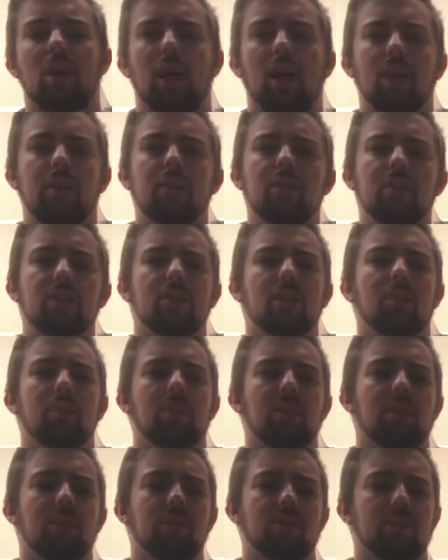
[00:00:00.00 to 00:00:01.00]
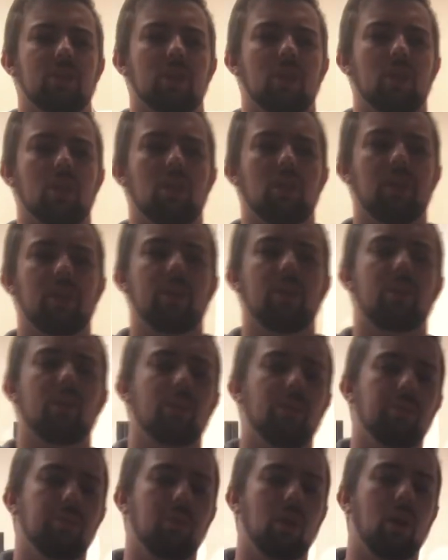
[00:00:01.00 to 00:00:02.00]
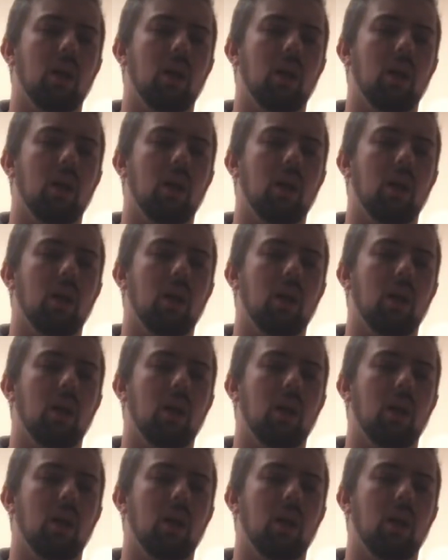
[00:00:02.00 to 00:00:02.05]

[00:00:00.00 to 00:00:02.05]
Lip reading: how can you sell me a Guitar Hero